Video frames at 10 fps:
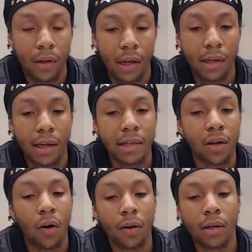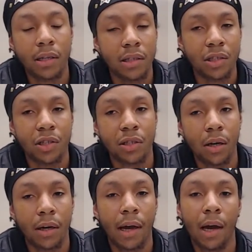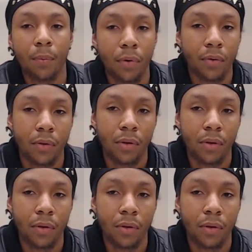Like that's all it is. It's just a gamble.